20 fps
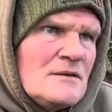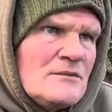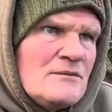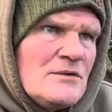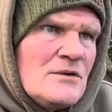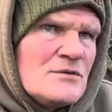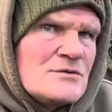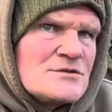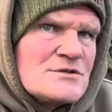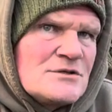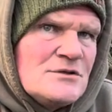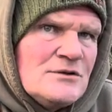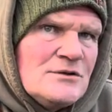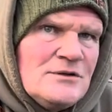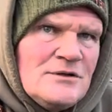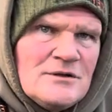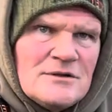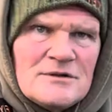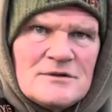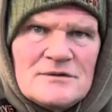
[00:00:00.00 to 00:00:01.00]
feels
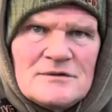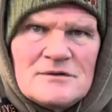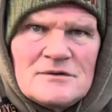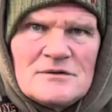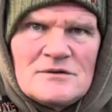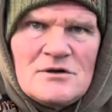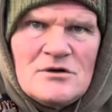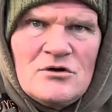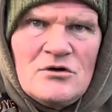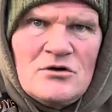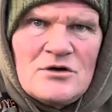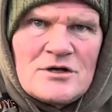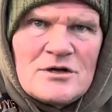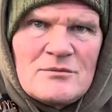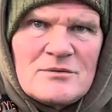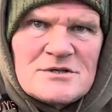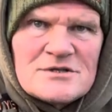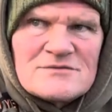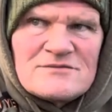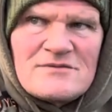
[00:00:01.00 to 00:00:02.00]
good. I like it
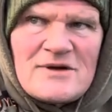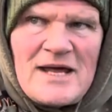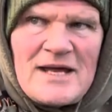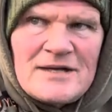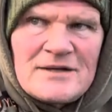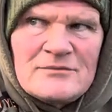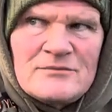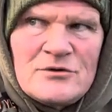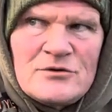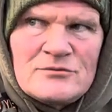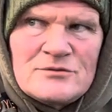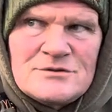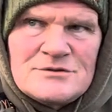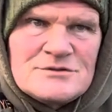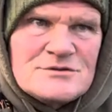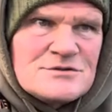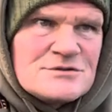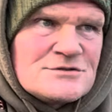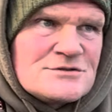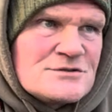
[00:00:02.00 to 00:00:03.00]
when it's flat in the
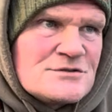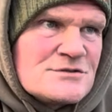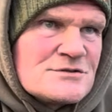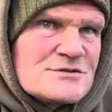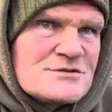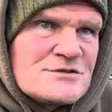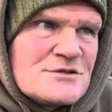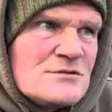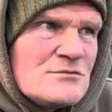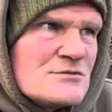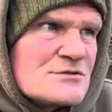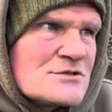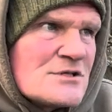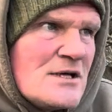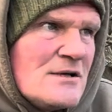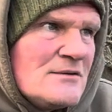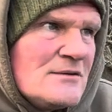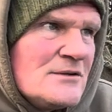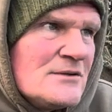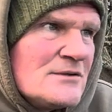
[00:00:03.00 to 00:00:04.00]
mornings, just so you can see what's
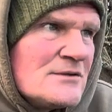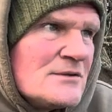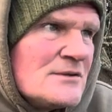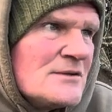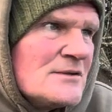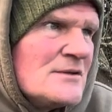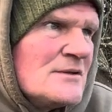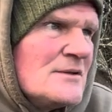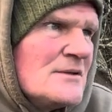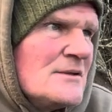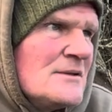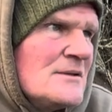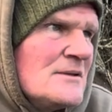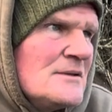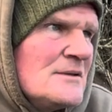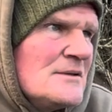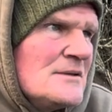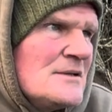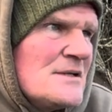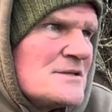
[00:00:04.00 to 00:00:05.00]
going on.
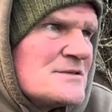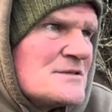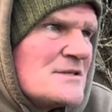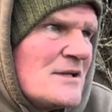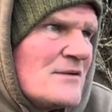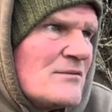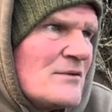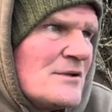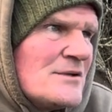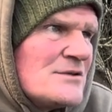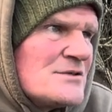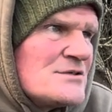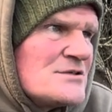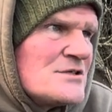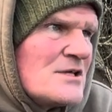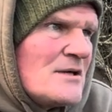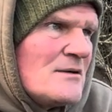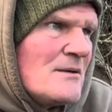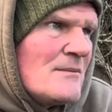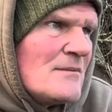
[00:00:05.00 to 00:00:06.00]
There's another one to
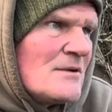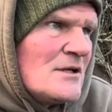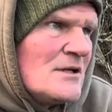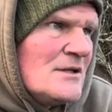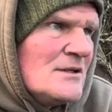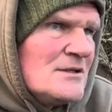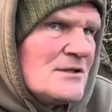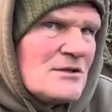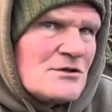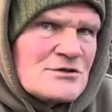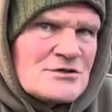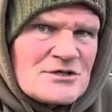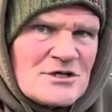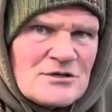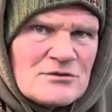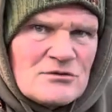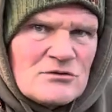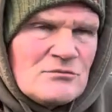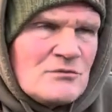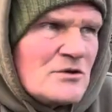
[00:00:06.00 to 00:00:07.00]
show up the lake. I'll show
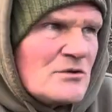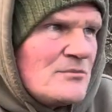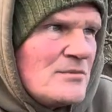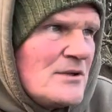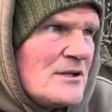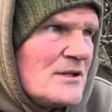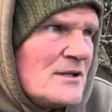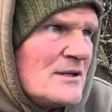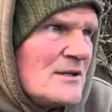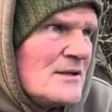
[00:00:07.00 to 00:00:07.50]
you them in a bit.